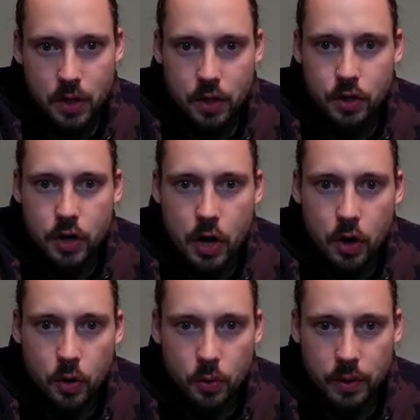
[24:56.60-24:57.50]

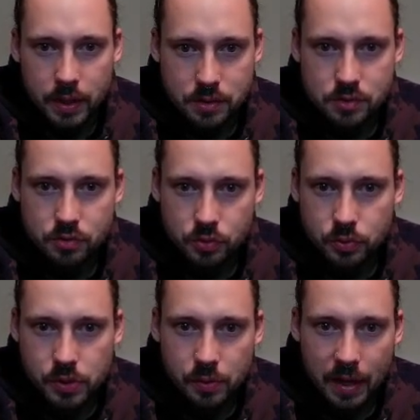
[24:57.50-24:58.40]
no, it's
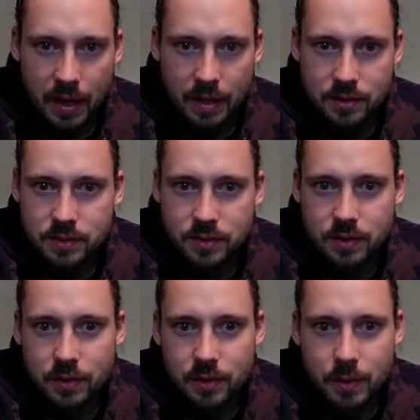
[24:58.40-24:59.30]
true, you can't.
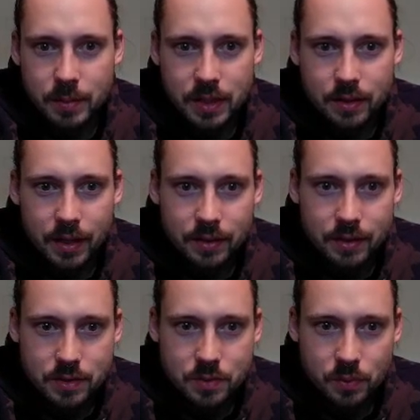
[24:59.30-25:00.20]
You I mean? Like,
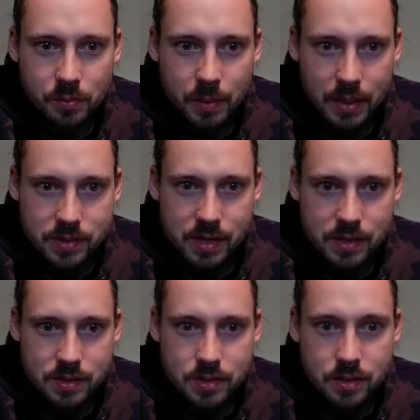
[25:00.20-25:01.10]
that just wouldn't make
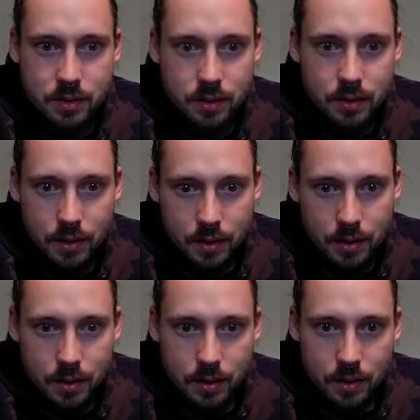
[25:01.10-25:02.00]
sense
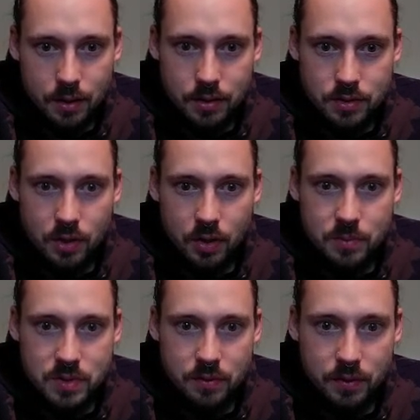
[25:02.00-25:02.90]
in
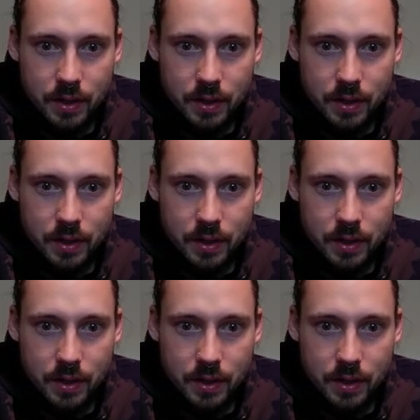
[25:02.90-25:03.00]
terms of